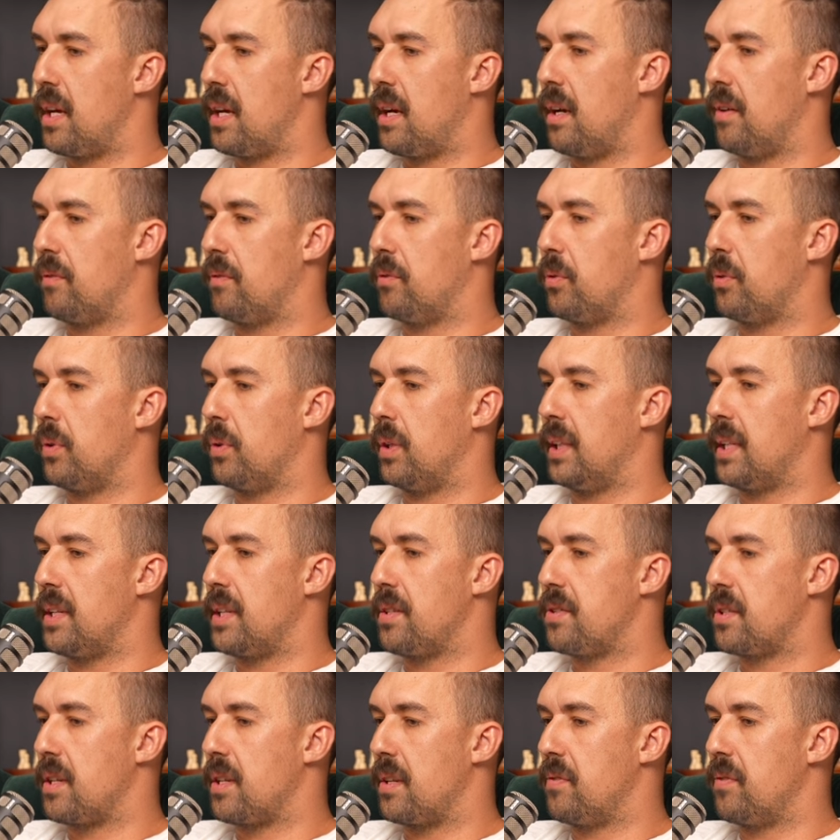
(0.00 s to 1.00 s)
have
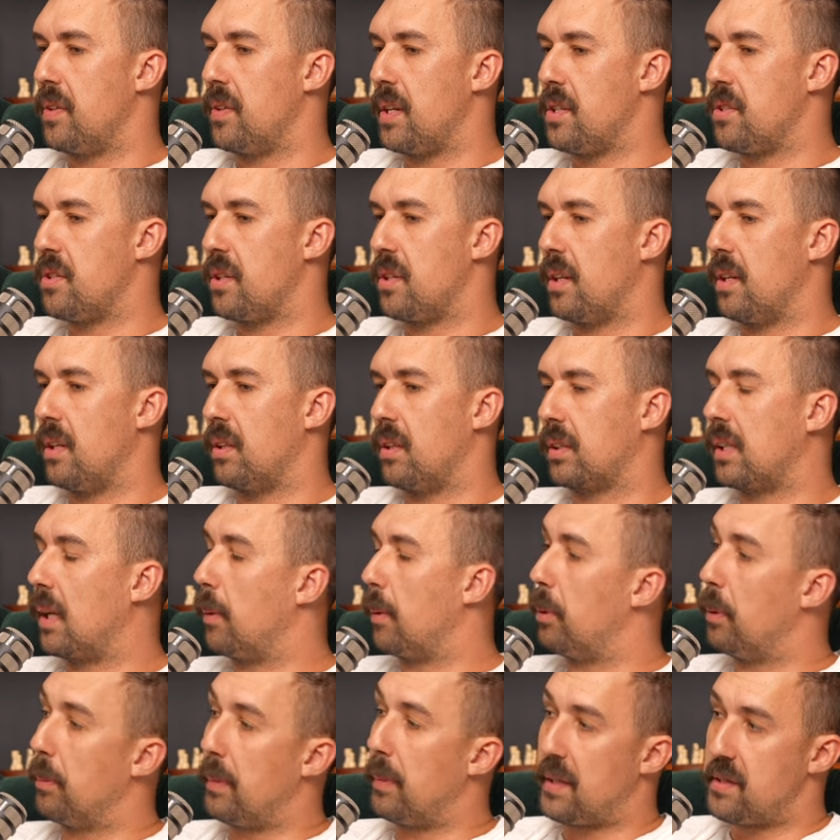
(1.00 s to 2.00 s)
released a feature a
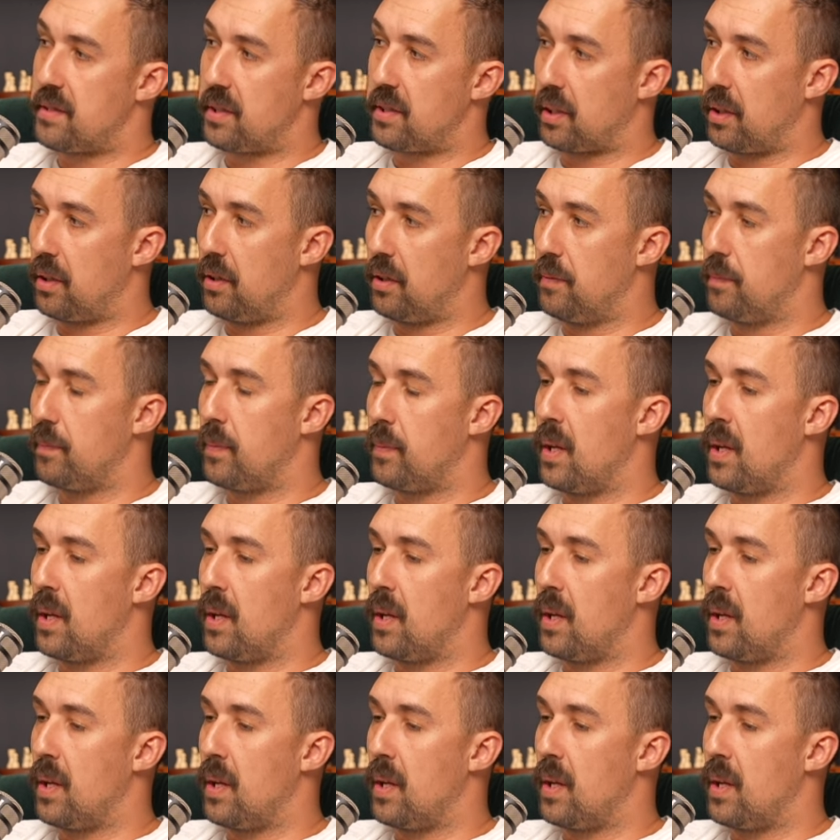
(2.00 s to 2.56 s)
couple of months ago